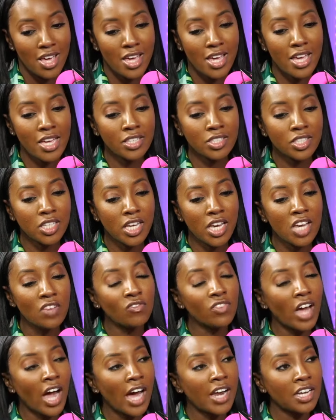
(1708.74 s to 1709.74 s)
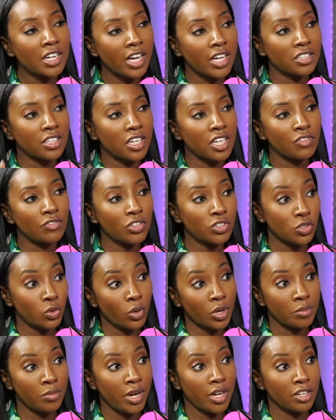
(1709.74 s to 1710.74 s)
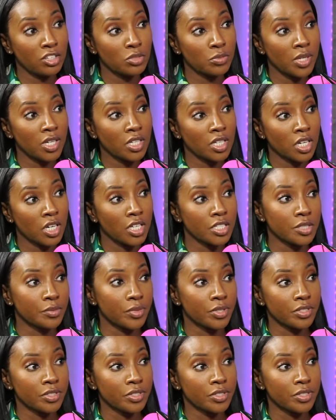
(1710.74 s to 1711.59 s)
It's in, I didn't like the inventory management and the customer